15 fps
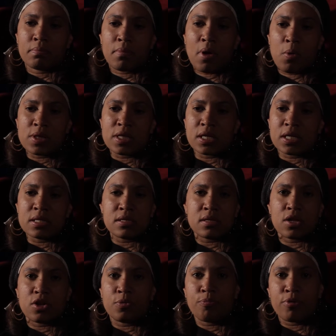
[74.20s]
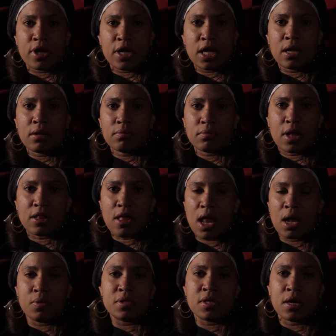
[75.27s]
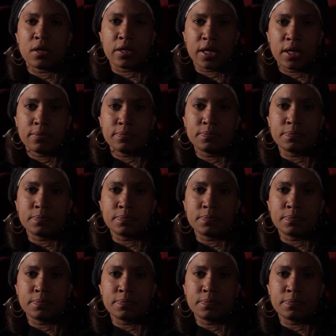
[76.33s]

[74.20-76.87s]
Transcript: I wasn't considered pretty. I thought I was ugly.